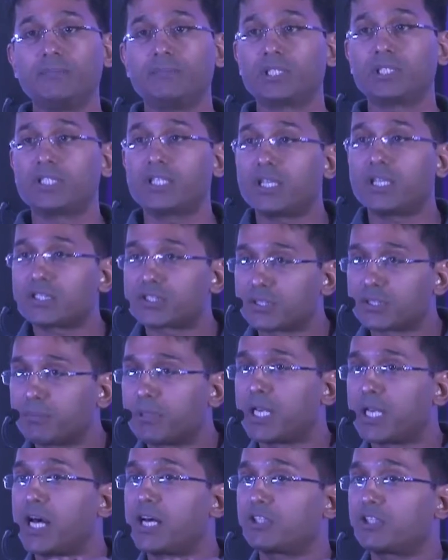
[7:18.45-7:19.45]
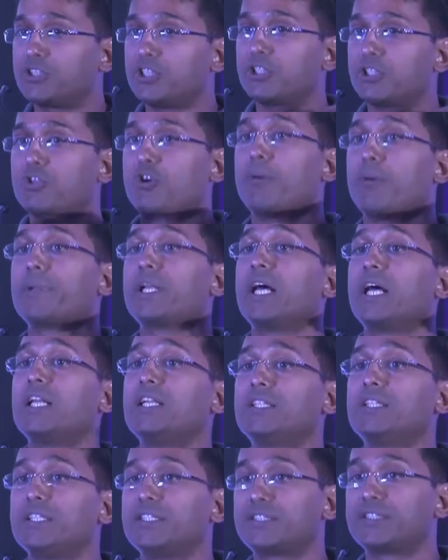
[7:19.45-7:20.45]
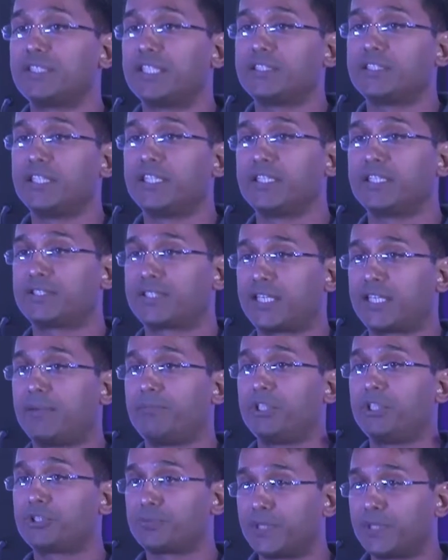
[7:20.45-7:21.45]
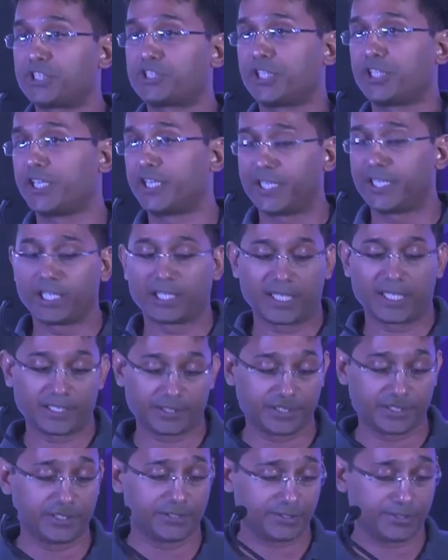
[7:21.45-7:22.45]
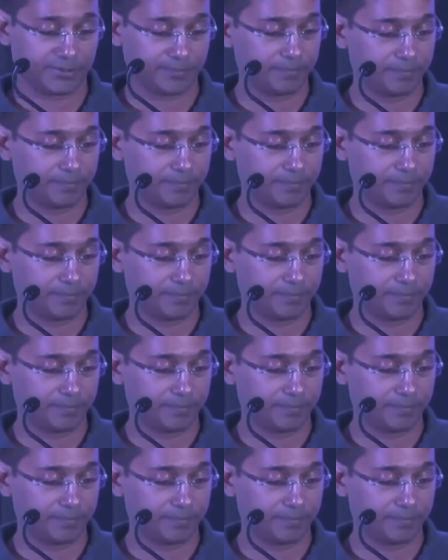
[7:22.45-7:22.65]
but there are some larger commonalities that they establish by sharing it like this.